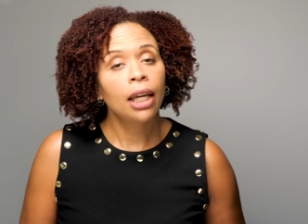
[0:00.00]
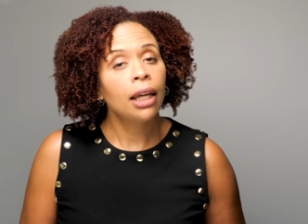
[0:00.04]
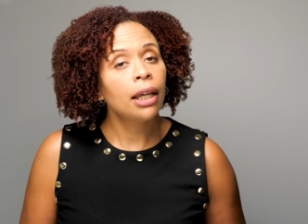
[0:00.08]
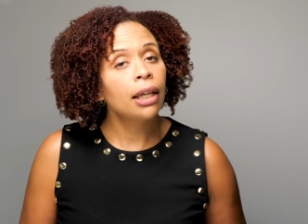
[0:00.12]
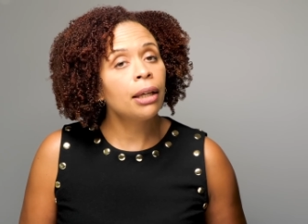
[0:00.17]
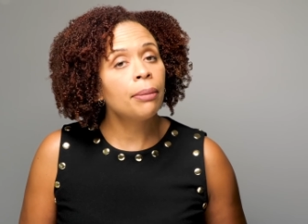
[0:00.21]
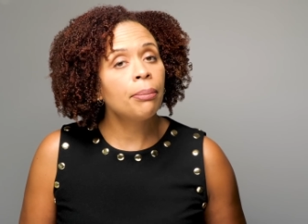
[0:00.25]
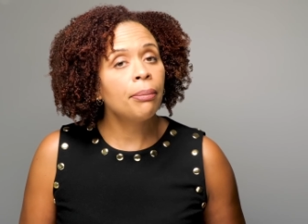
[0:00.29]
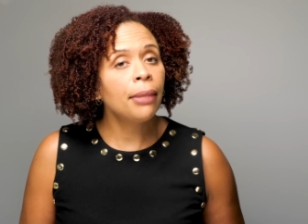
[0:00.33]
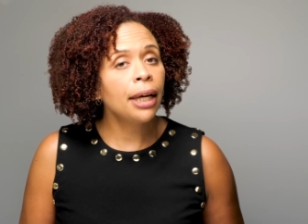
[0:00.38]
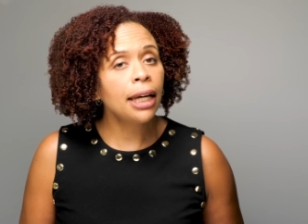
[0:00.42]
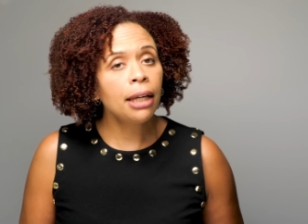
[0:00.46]

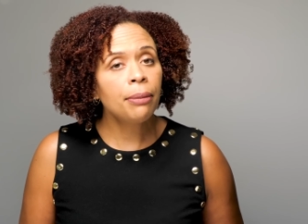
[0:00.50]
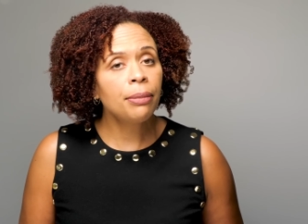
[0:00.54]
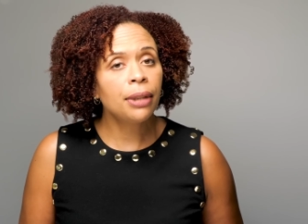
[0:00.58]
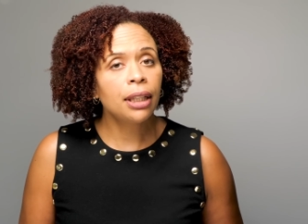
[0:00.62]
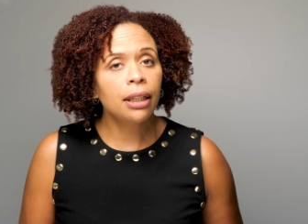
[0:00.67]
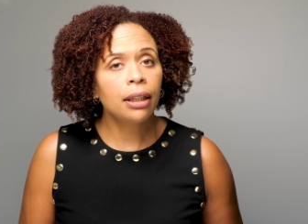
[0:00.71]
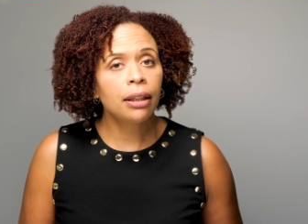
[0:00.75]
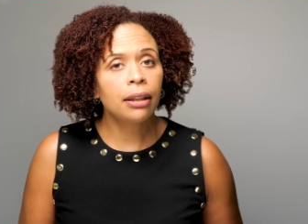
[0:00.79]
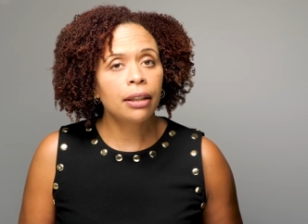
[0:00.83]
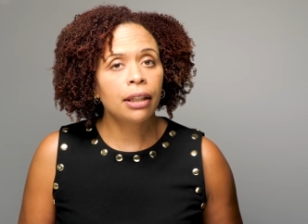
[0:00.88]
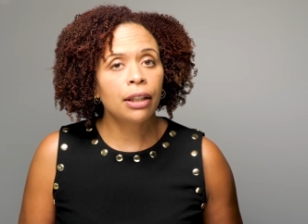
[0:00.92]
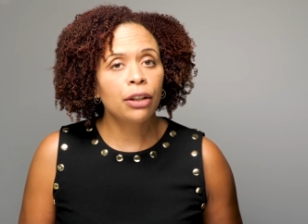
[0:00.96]
It may
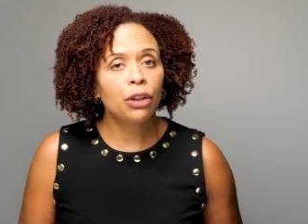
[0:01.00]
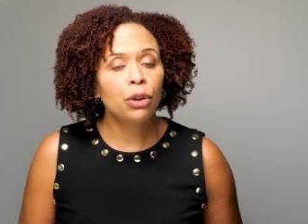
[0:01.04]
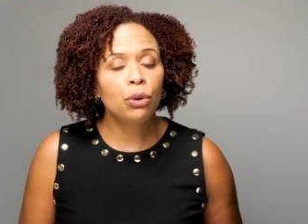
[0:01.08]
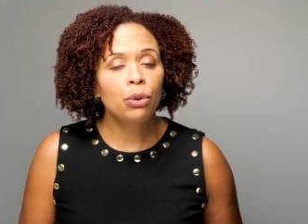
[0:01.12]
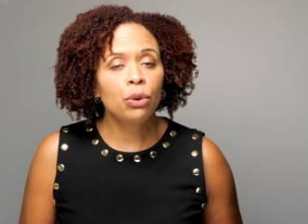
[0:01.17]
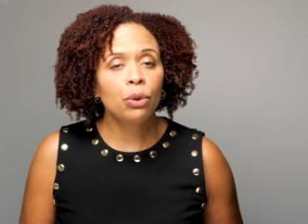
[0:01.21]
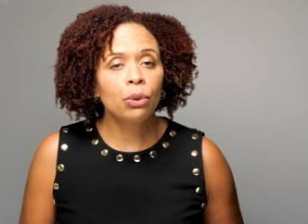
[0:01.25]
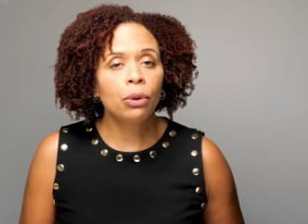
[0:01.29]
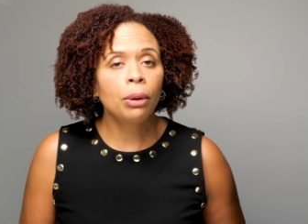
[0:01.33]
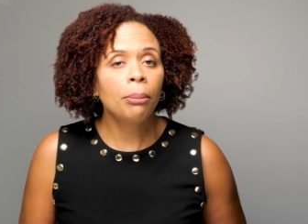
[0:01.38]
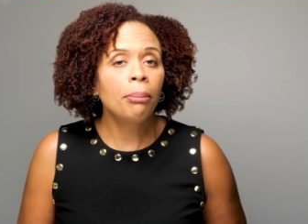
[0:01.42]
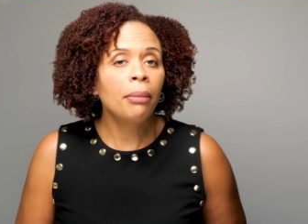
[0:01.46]
be that you
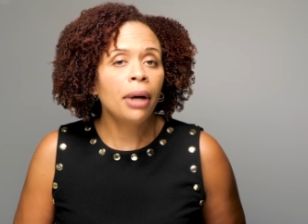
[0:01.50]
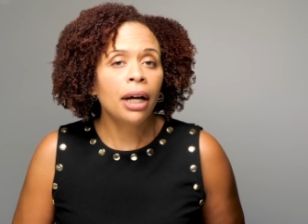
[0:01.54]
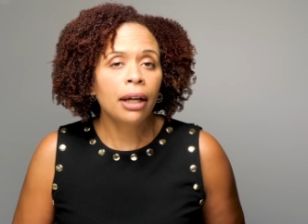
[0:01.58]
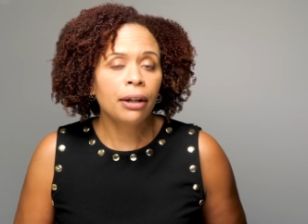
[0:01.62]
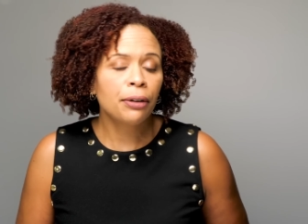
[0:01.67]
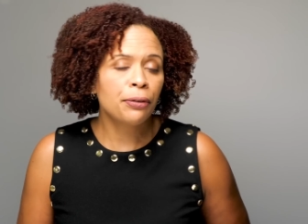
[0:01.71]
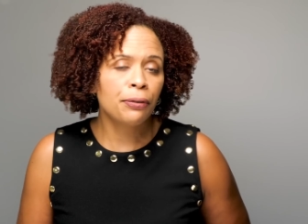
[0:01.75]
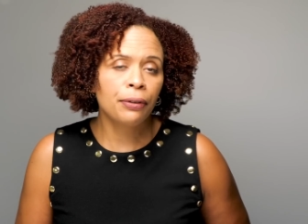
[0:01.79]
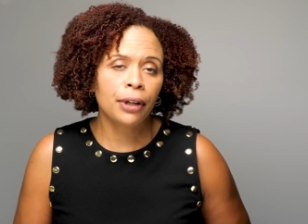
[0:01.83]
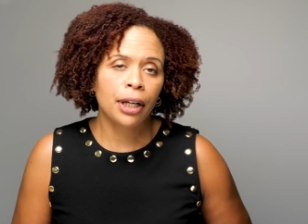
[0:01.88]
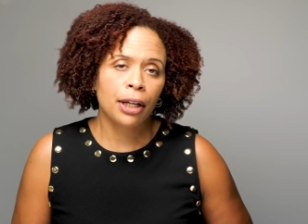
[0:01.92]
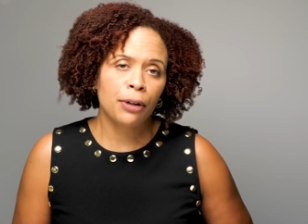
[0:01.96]
do a
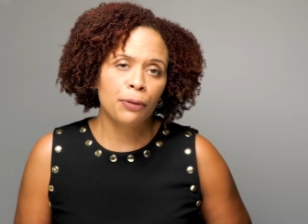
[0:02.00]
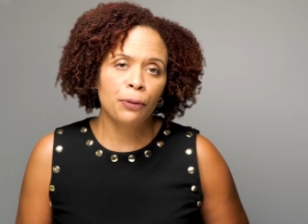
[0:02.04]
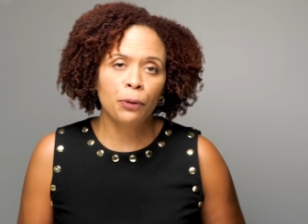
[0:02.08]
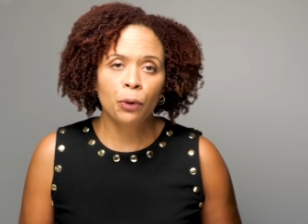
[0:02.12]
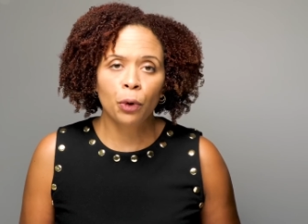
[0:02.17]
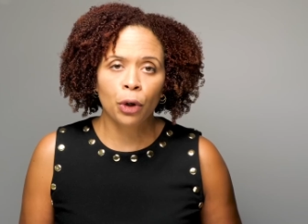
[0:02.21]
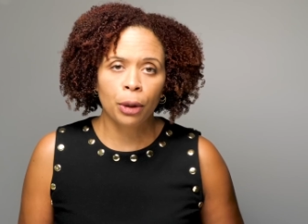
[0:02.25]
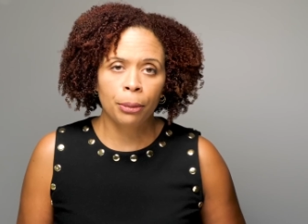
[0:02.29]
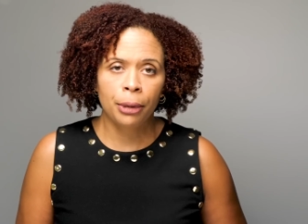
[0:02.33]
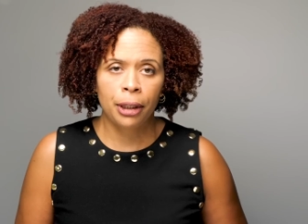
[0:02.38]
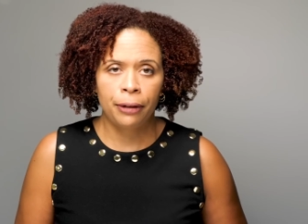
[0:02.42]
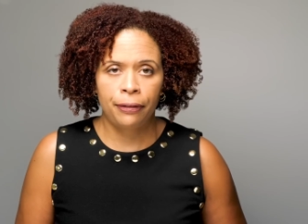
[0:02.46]
modified
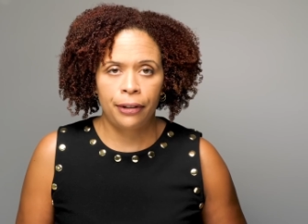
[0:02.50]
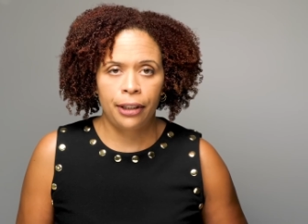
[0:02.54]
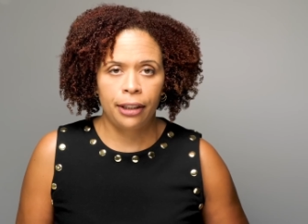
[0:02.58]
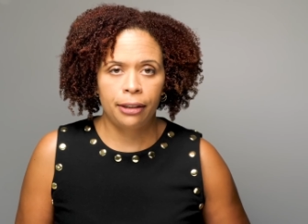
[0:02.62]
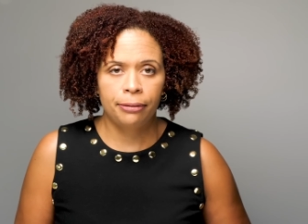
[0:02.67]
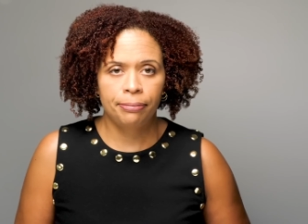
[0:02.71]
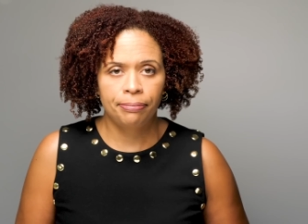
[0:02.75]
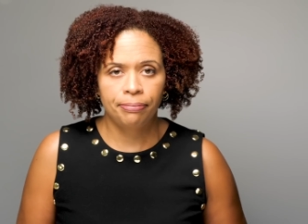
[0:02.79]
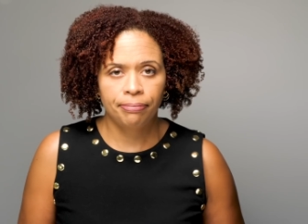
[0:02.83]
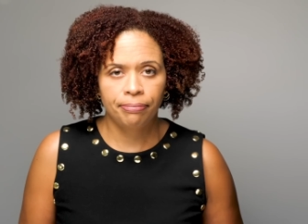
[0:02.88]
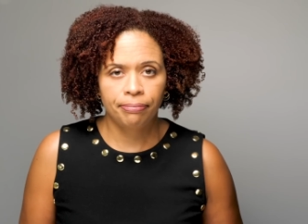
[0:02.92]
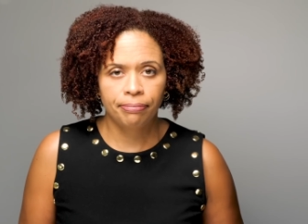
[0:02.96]
form of it.